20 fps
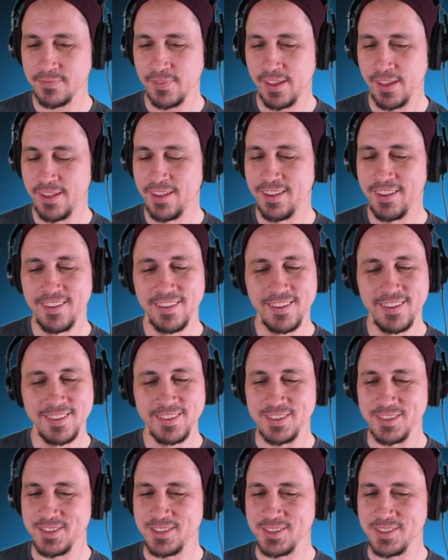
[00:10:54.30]
Should I grab some?
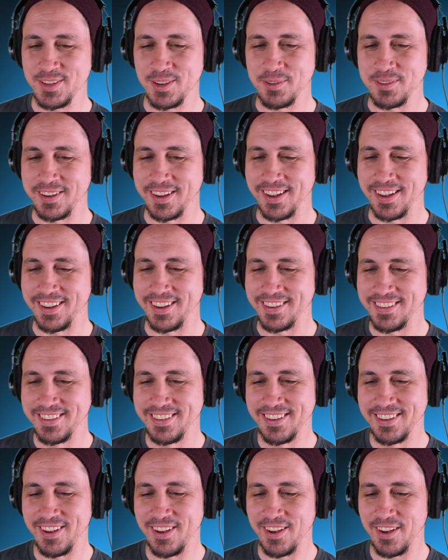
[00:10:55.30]
You're so dead.
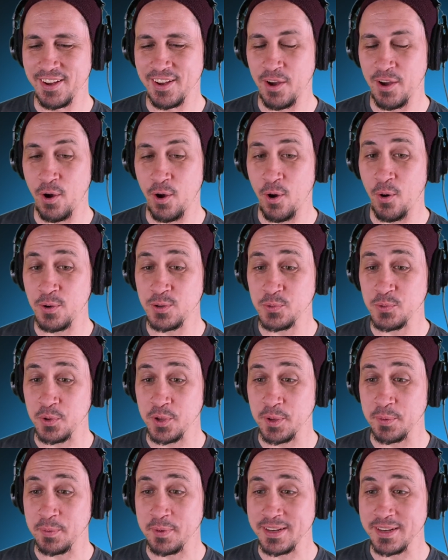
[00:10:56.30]
Love it. Oh, is
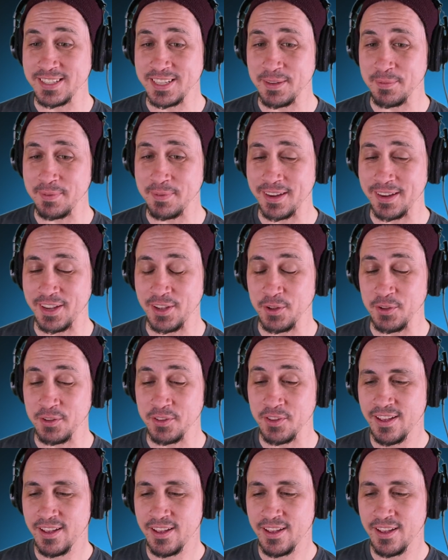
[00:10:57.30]
William going to see him get killed?